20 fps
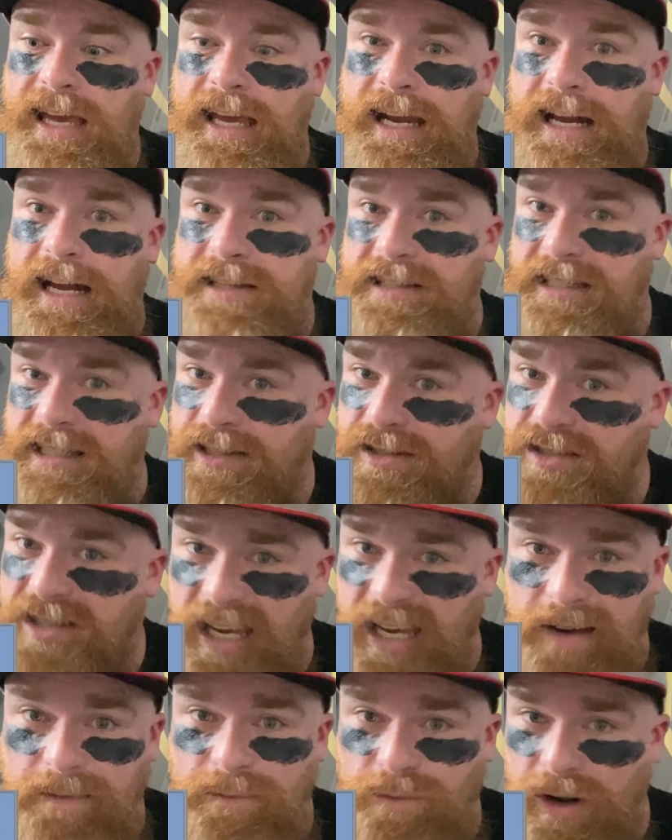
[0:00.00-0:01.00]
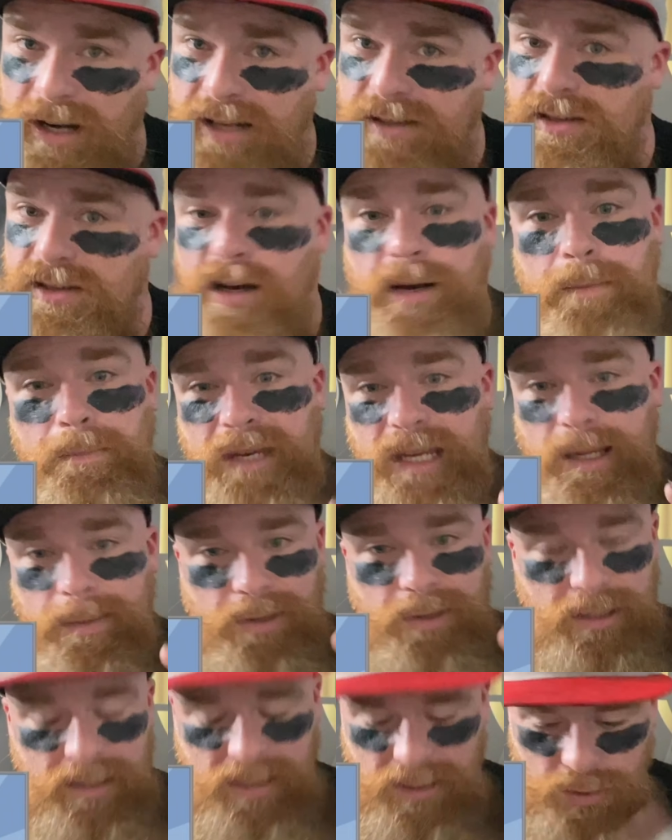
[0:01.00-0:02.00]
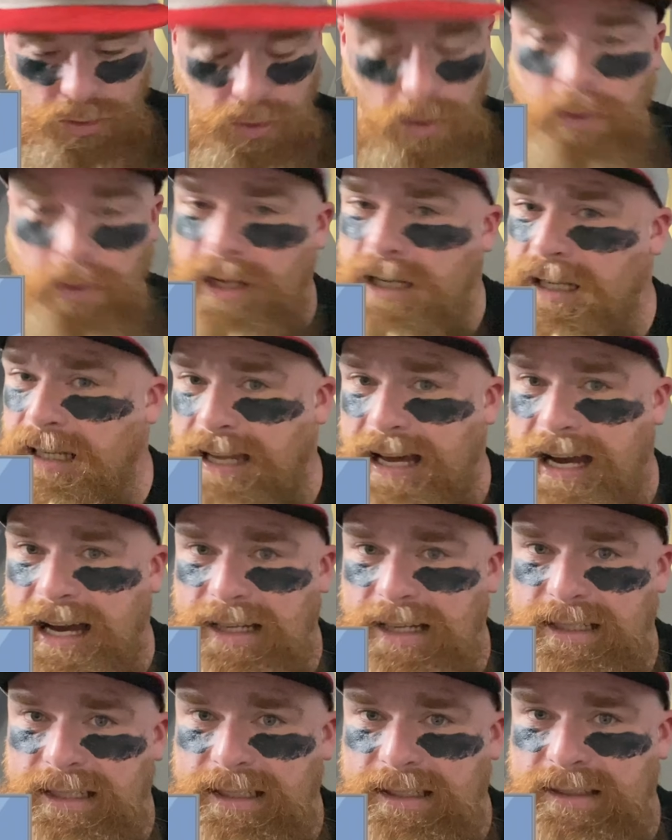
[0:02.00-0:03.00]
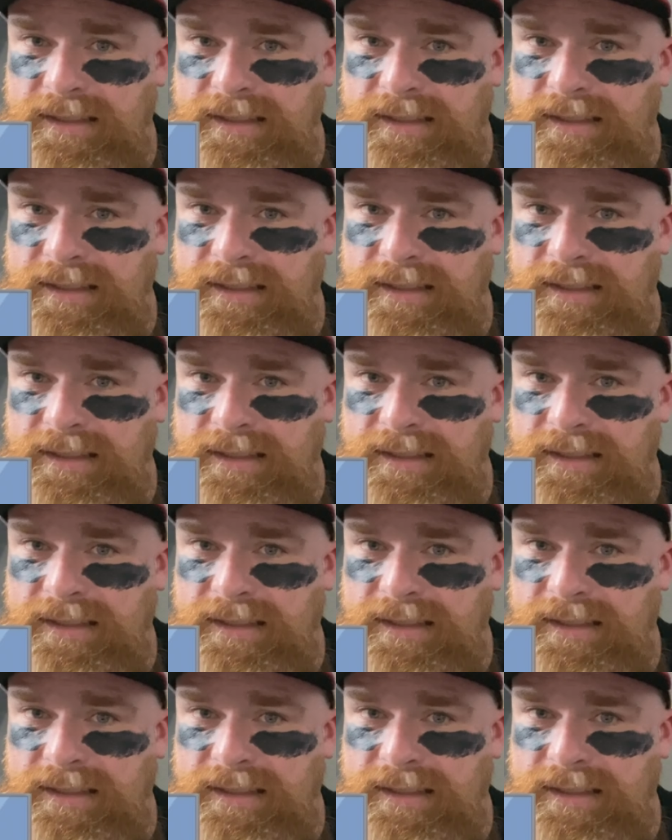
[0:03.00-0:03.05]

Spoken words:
And I think San Fran's going to be able to control the clock.